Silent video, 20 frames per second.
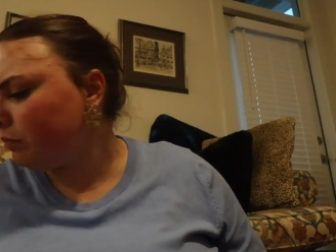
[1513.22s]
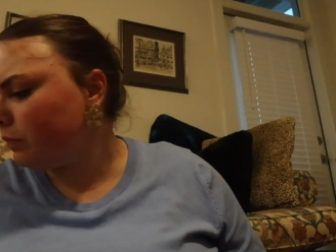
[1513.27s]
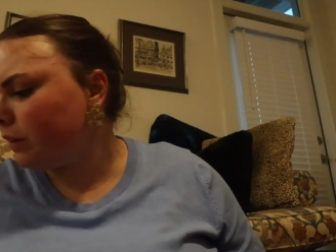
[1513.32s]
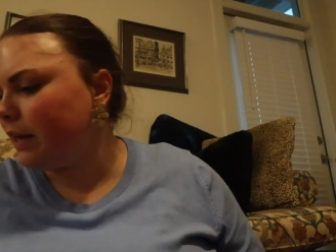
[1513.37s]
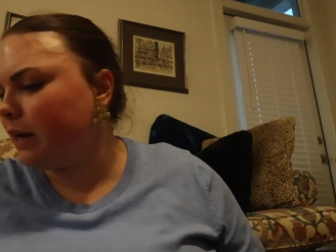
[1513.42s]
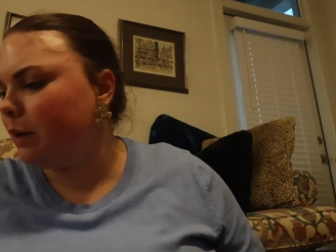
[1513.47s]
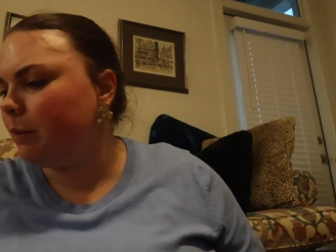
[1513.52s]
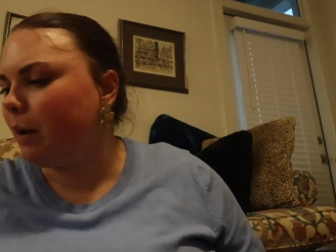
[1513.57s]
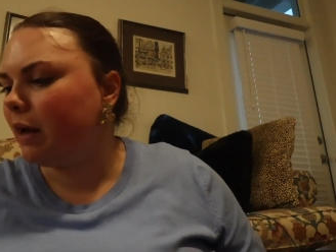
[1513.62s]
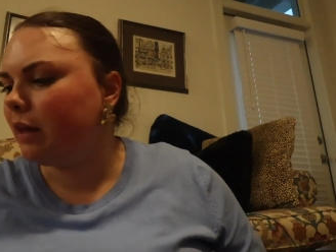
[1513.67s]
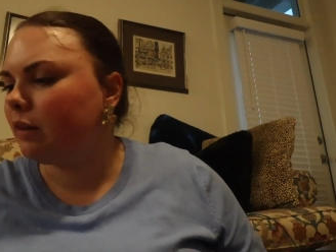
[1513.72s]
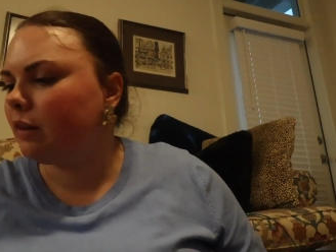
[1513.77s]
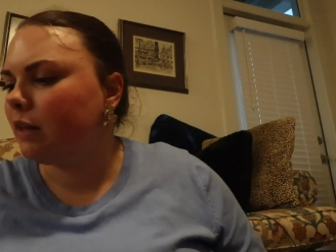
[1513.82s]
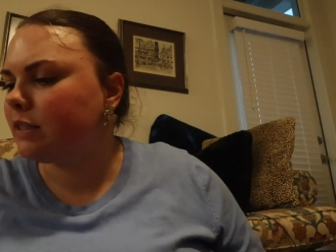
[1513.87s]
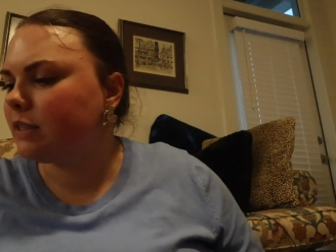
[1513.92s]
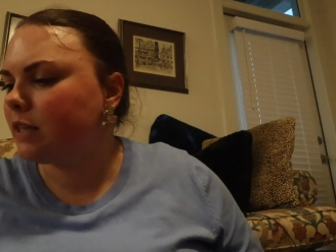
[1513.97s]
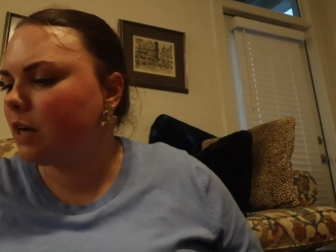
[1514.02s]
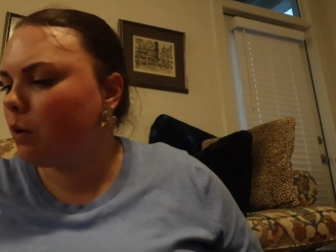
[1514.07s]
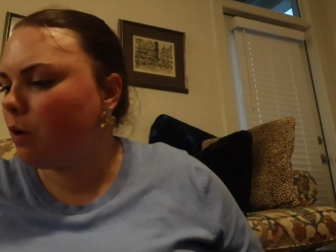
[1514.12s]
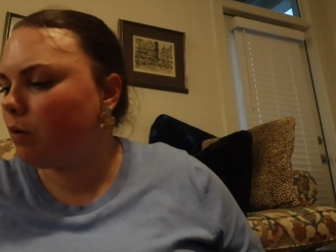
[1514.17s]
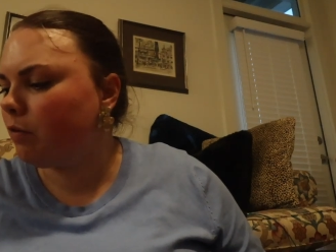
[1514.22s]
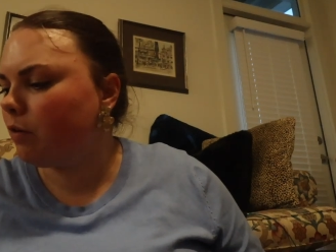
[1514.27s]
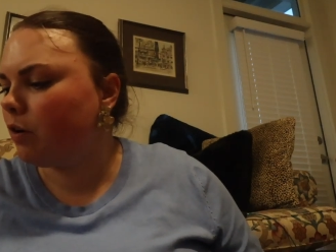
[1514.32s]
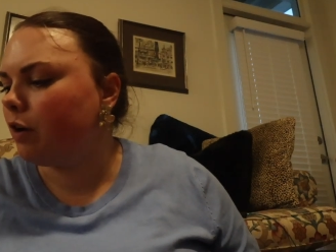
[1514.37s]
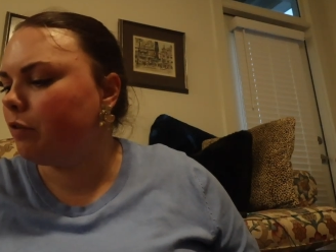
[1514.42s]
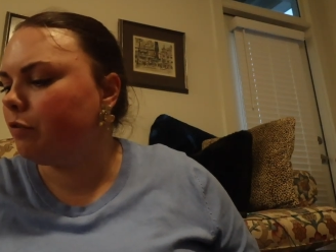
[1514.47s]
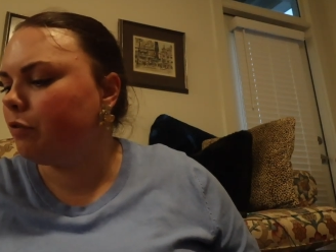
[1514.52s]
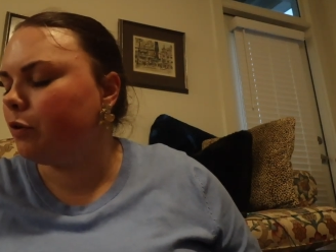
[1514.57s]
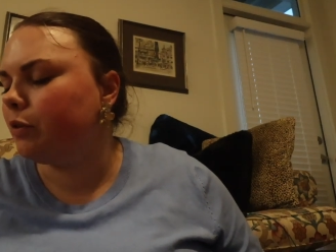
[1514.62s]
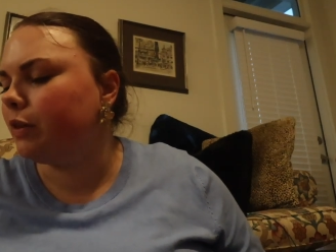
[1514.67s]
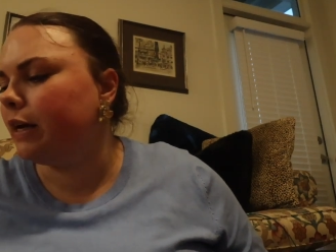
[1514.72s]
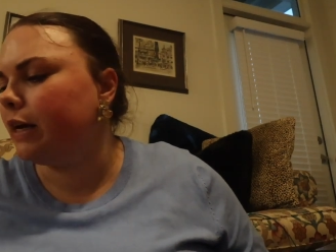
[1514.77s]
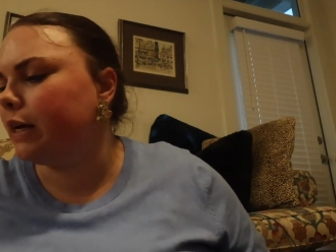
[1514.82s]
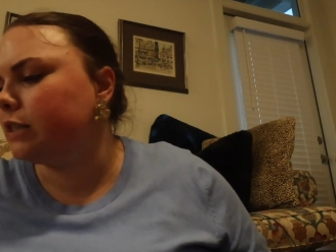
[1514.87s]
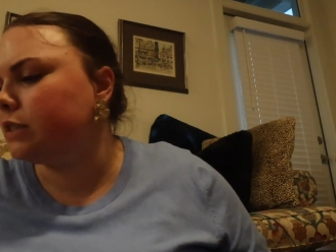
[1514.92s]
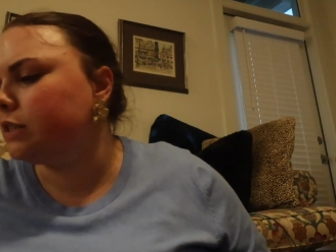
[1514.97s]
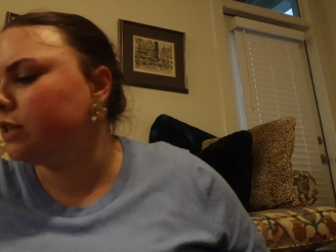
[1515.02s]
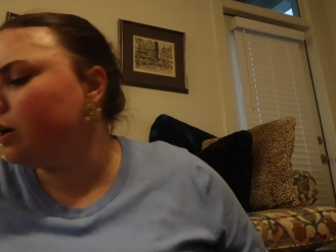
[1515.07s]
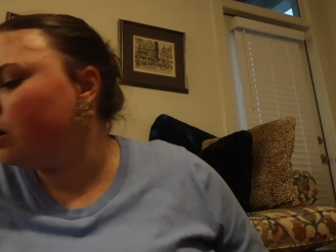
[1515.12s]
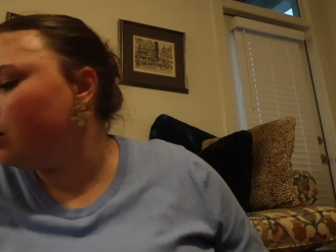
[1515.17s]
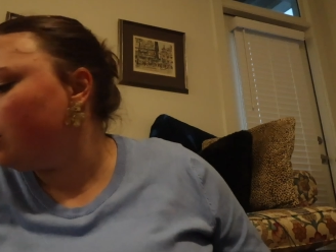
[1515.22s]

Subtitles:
anyway, let's go over a few things.